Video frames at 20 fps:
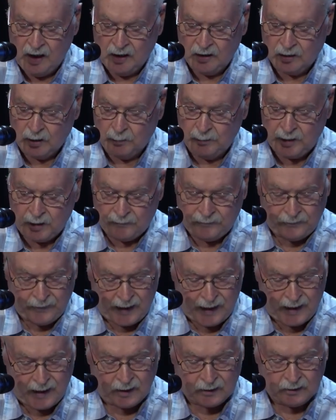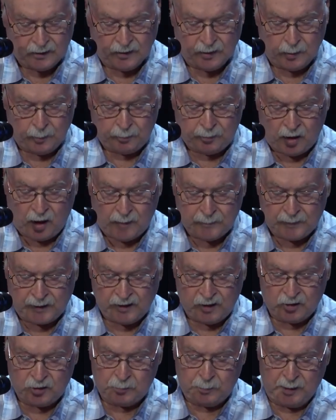The mere fact that a property
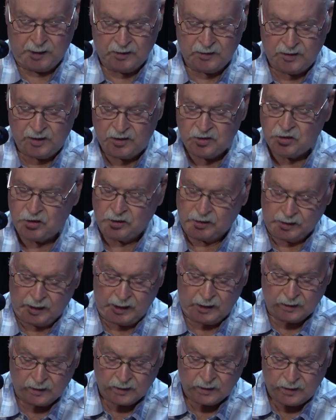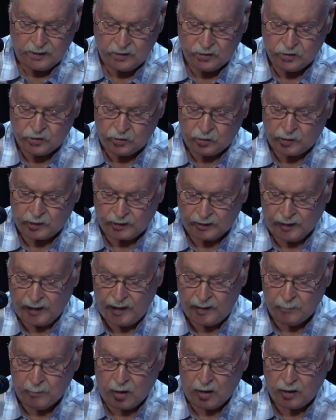has been designated a historic
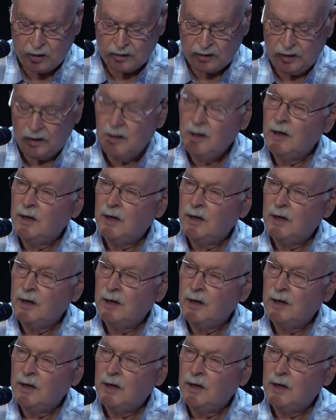landmark